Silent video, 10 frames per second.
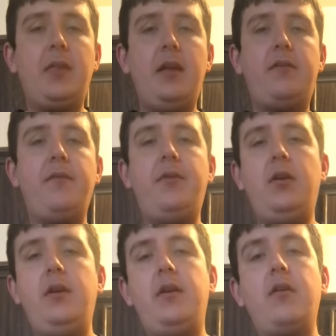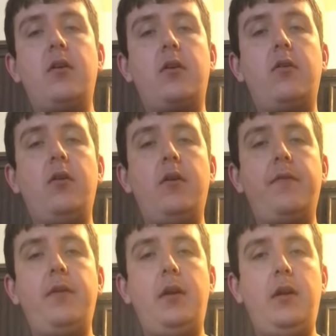It's a very dark
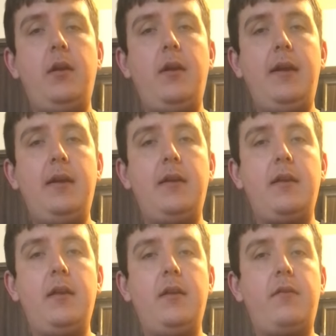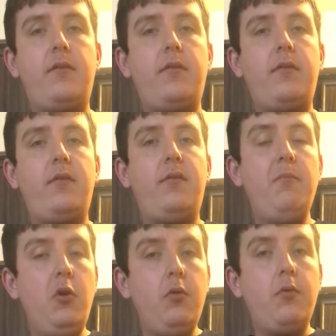coffee, and it's
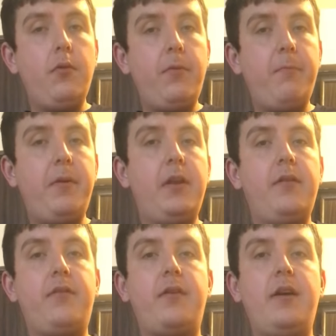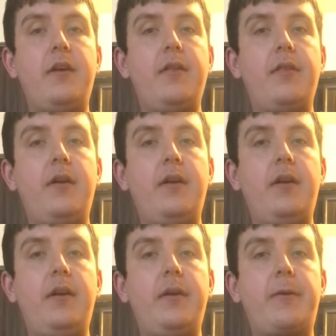smooth, but it's not
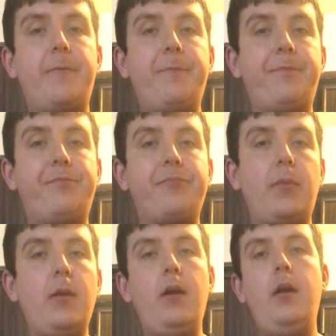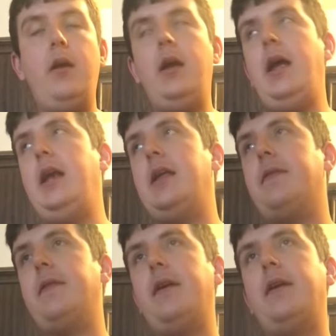like
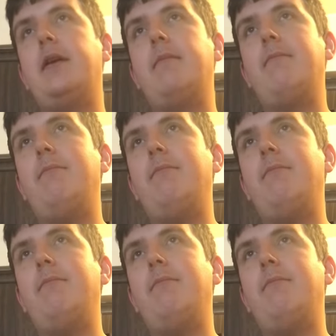anything